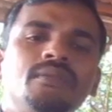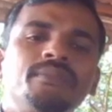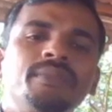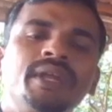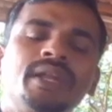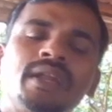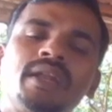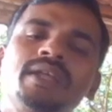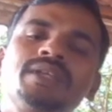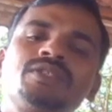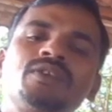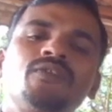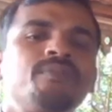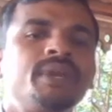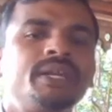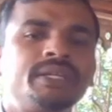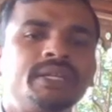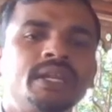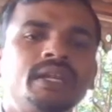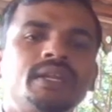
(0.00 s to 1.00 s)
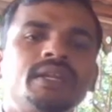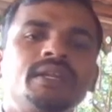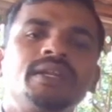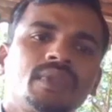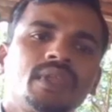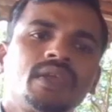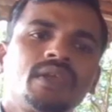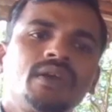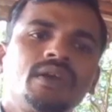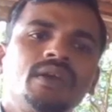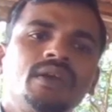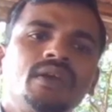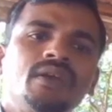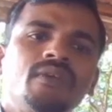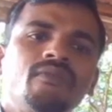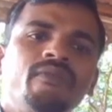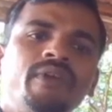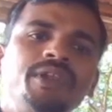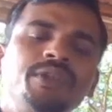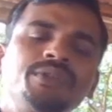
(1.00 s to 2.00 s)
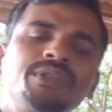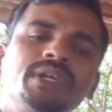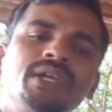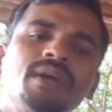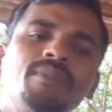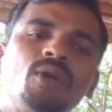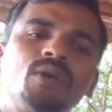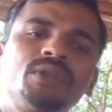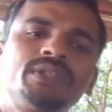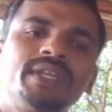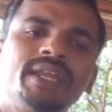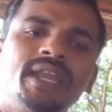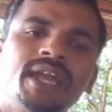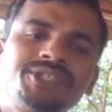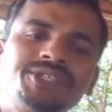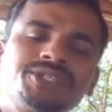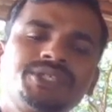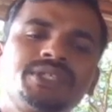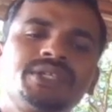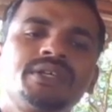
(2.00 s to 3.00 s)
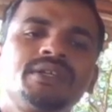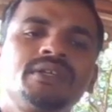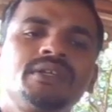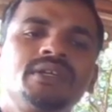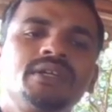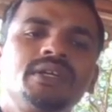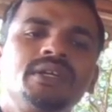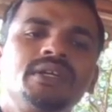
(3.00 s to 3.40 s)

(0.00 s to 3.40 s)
Mineral is brittle when you think about the luster,